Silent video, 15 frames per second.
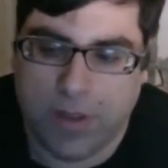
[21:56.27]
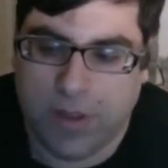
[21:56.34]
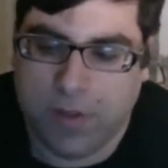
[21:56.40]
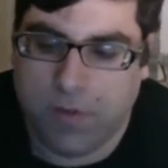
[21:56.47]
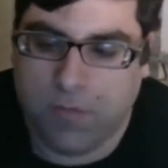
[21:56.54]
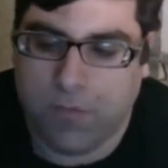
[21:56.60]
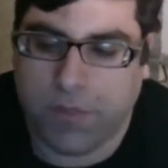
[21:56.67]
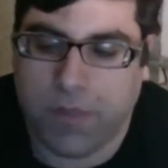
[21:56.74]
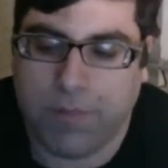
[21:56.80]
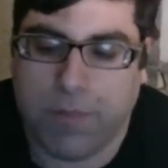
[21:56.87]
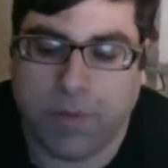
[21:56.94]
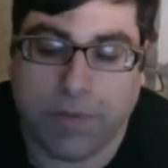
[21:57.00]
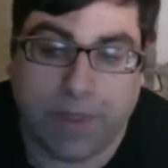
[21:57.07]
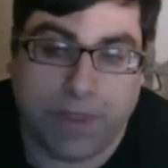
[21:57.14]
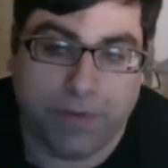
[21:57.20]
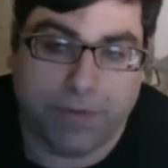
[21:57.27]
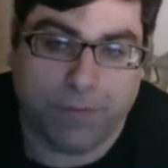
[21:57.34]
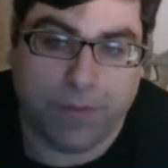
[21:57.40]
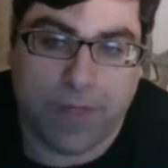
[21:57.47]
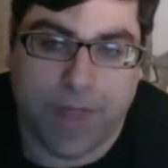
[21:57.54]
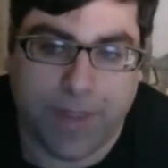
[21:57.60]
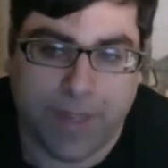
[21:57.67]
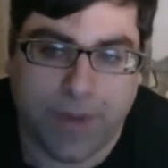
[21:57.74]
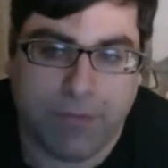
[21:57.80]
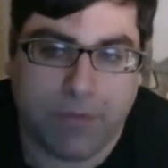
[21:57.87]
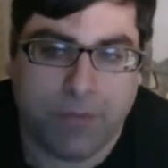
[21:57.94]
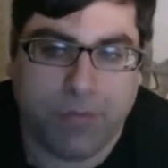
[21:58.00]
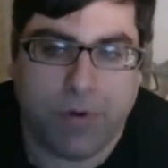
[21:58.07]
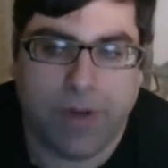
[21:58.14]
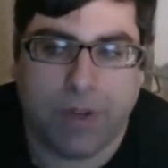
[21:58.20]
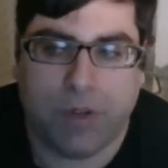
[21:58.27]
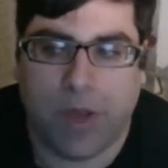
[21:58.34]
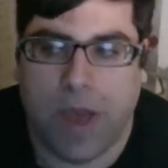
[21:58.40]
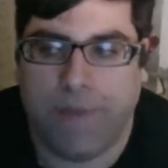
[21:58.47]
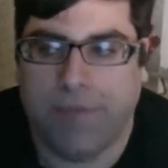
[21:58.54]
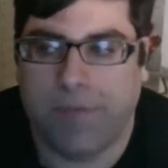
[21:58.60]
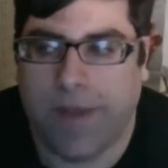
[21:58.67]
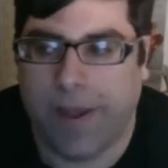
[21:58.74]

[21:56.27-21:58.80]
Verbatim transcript: with the belief that he would bring jobs back.